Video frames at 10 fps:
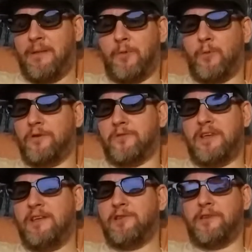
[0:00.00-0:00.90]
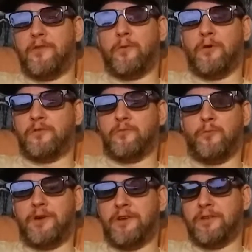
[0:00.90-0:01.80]
I'm easily the world's
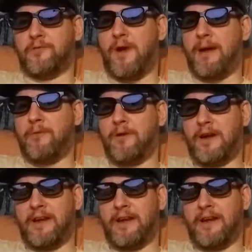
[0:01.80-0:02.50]
weirdest rapper.